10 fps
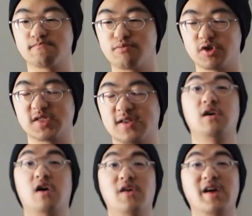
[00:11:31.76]
person.
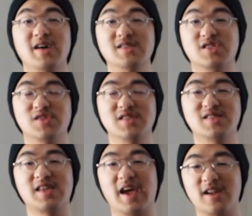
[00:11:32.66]
Alright guys, so this
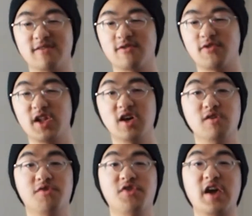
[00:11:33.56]
is the end of the
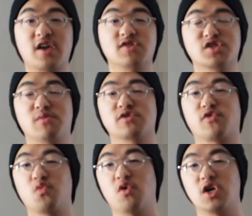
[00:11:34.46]
video. Thank you so much
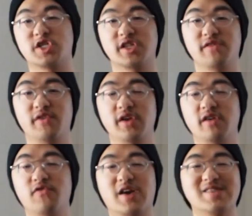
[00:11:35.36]
for watching the video.
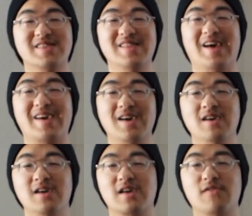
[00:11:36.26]
If you guys like it,
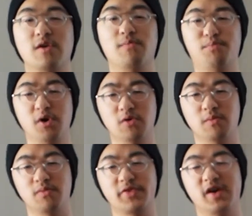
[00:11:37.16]
give it a
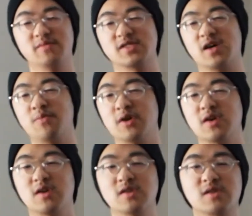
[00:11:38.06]
boom thumbs up.
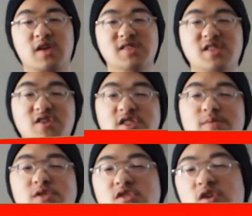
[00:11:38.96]
Consider
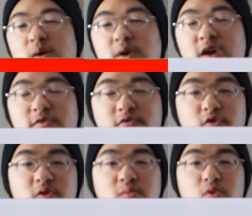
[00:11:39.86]
subscribing
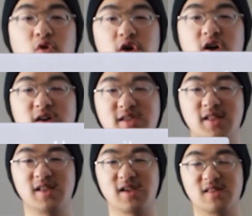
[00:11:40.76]
for more
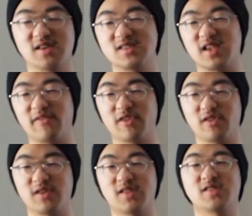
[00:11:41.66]
content like this, even
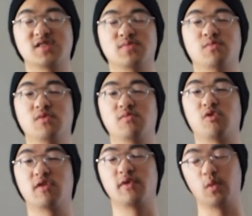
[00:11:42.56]
though this is
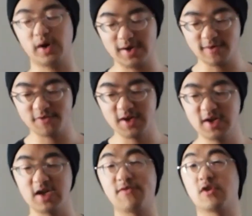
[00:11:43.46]
more of a one-off.
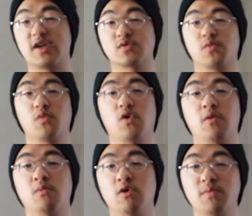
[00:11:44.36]
If you guys
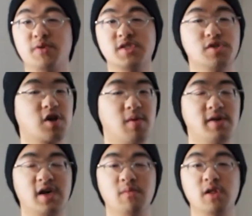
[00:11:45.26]
want more, please do
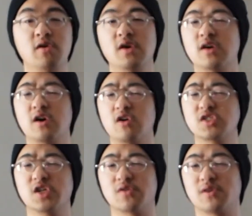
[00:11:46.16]
comment down below.
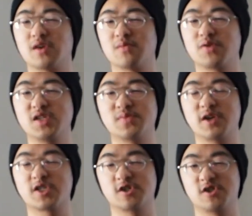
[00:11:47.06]
Also, please
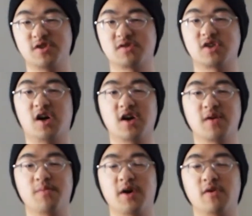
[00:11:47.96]
make sure to talk
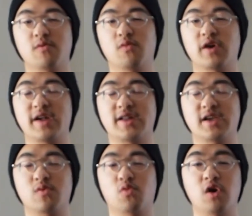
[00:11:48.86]
about what I
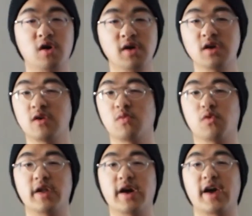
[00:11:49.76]
did wrong,
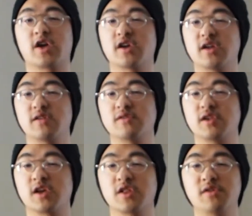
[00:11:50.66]
what I could have
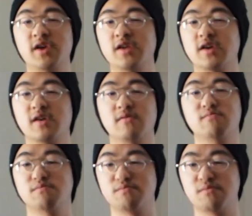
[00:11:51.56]
included,
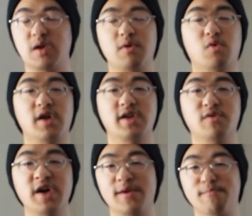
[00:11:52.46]
maybe what I did
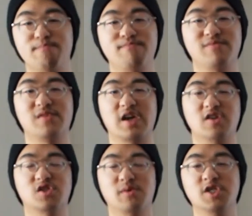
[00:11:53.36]
right. Thank you
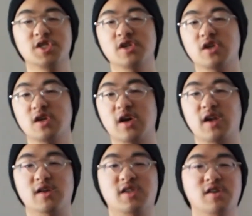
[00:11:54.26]
so much,
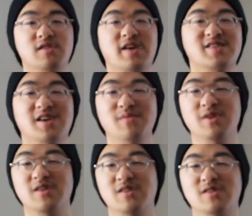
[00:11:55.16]
and until next time,
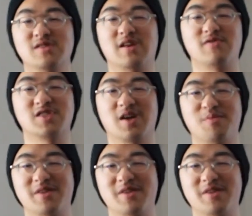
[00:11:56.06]
never stop